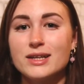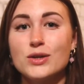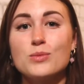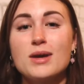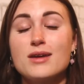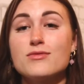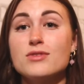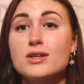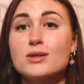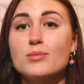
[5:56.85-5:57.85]
you may
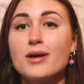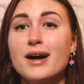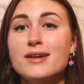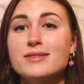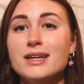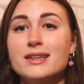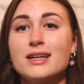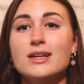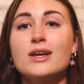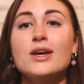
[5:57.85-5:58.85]
feel deprived, and then